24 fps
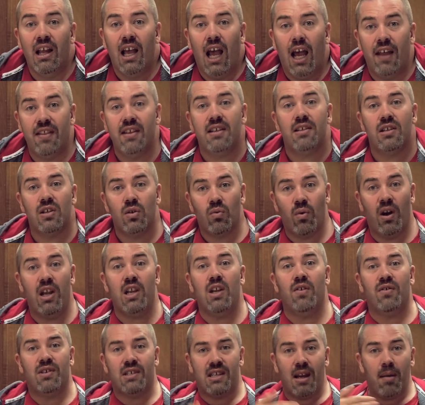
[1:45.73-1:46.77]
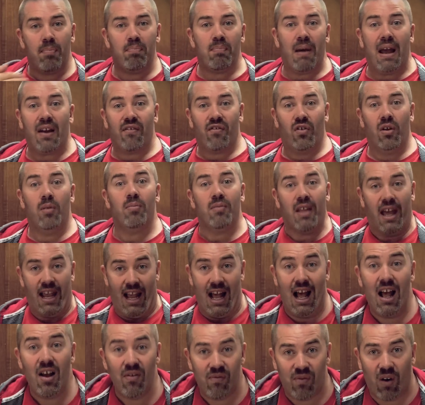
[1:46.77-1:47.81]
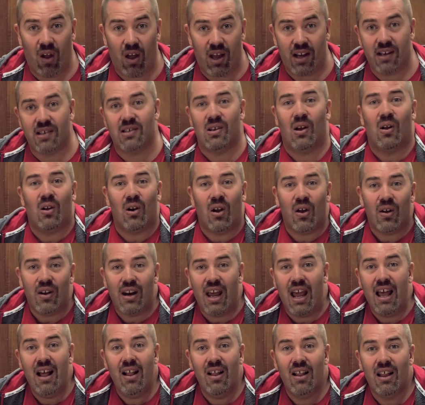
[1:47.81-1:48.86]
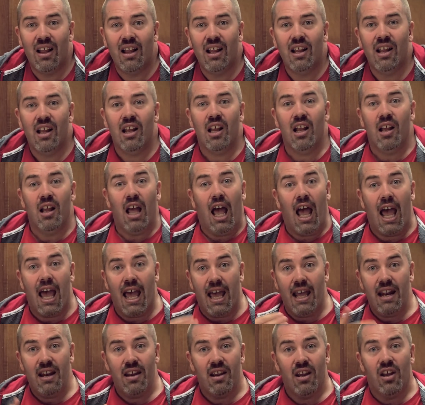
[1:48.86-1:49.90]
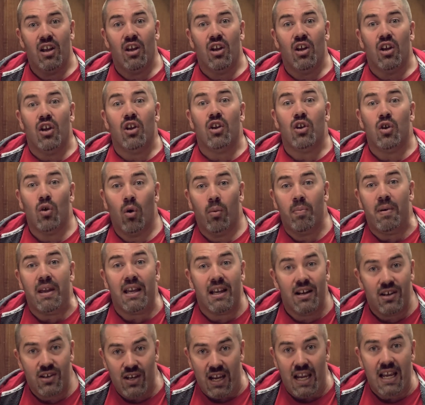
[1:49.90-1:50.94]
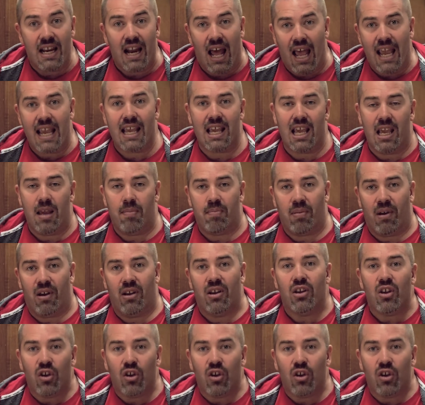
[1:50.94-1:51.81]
And this is where you've stepped back from they are flying solo now, and you're being a DNA keeper.